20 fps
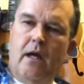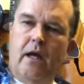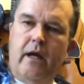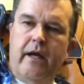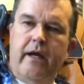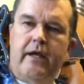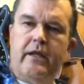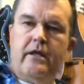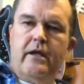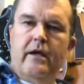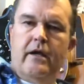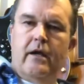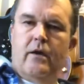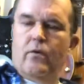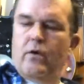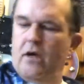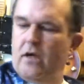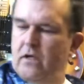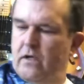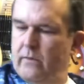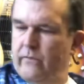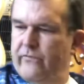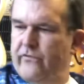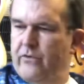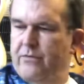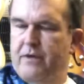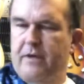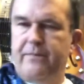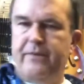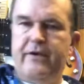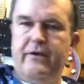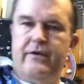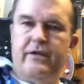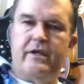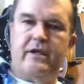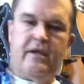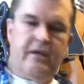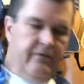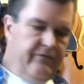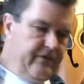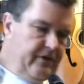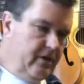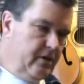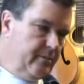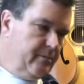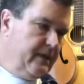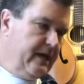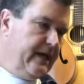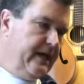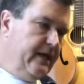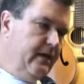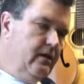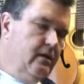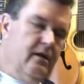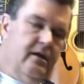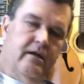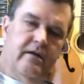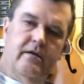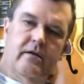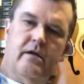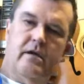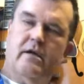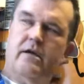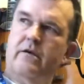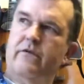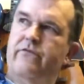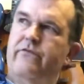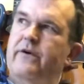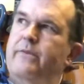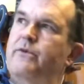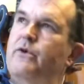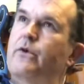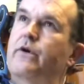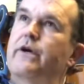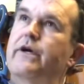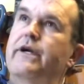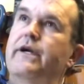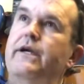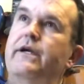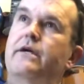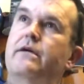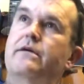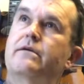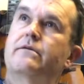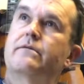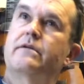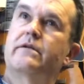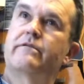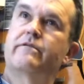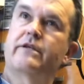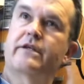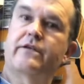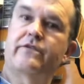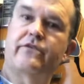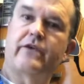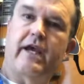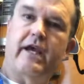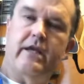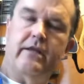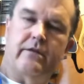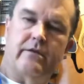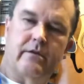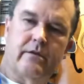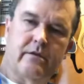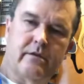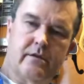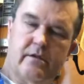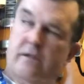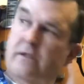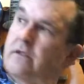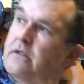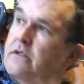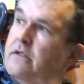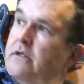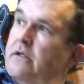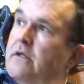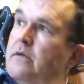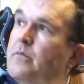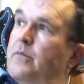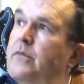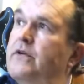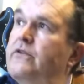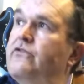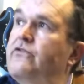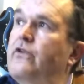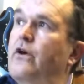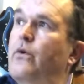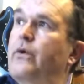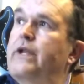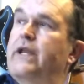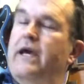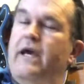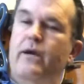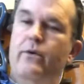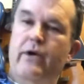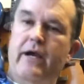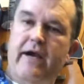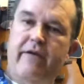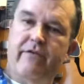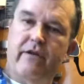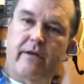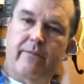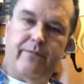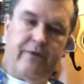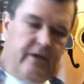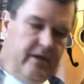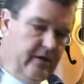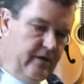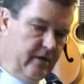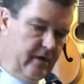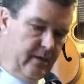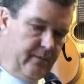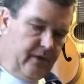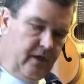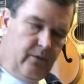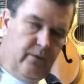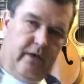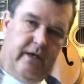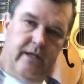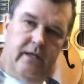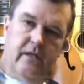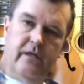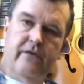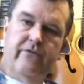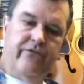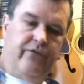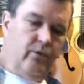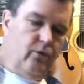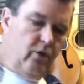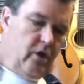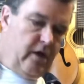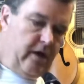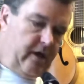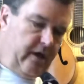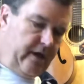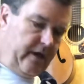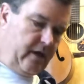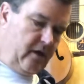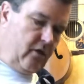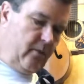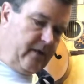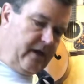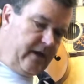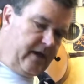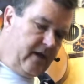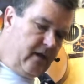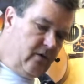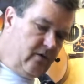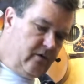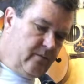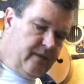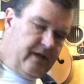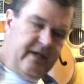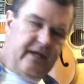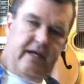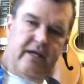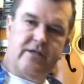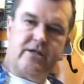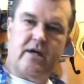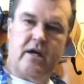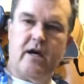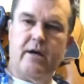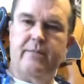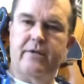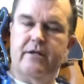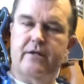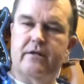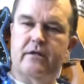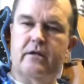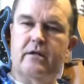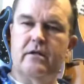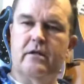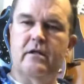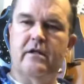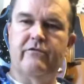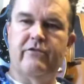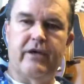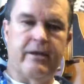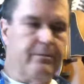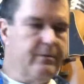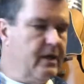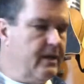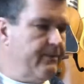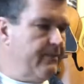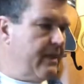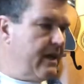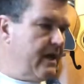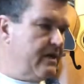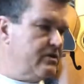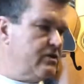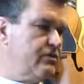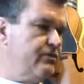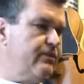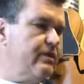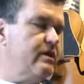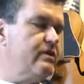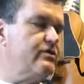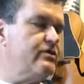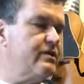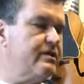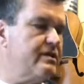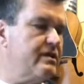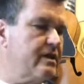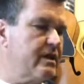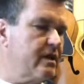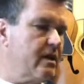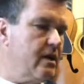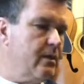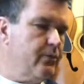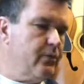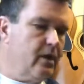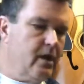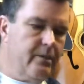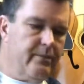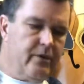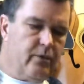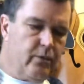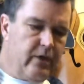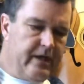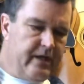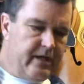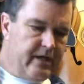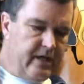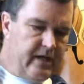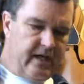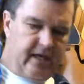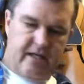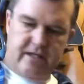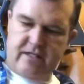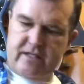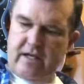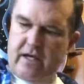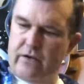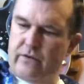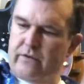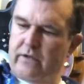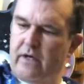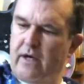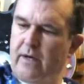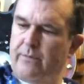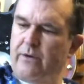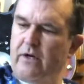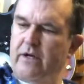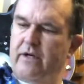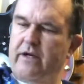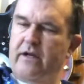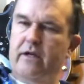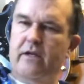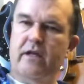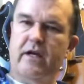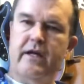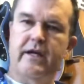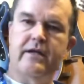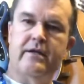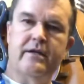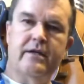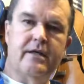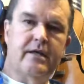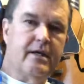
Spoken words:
Hey there, welcome from up here in Kingfield, Maine on February, whatever it is, 8th. Big snowy day we're having up here, and I'm getting ready to leave for work. I gotta go back out to my day job and earn a living. But I just finished this thing up while I've been waiting to head south to hop on an airline.